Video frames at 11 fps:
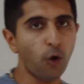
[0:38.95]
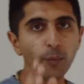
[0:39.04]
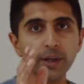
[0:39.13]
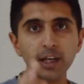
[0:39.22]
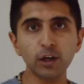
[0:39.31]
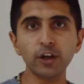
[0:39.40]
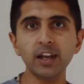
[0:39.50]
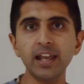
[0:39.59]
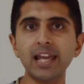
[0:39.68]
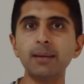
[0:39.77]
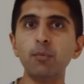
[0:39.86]
Or we can
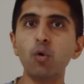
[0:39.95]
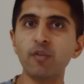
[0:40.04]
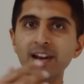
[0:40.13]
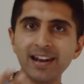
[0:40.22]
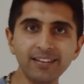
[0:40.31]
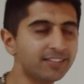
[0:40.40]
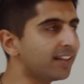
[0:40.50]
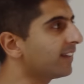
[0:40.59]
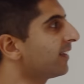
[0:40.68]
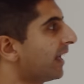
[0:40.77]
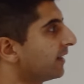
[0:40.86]
look at it in a more
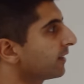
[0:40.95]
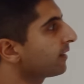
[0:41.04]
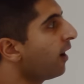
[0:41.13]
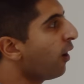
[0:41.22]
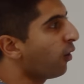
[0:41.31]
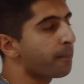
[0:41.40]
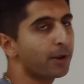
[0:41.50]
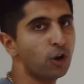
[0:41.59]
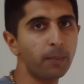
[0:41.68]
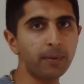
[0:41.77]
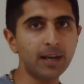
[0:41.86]
realistic sense
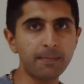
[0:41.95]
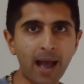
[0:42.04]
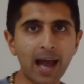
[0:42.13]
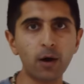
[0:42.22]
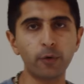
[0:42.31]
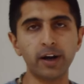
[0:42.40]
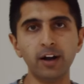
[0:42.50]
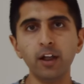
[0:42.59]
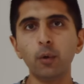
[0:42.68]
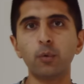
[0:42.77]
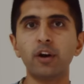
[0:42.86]
of monopoly power,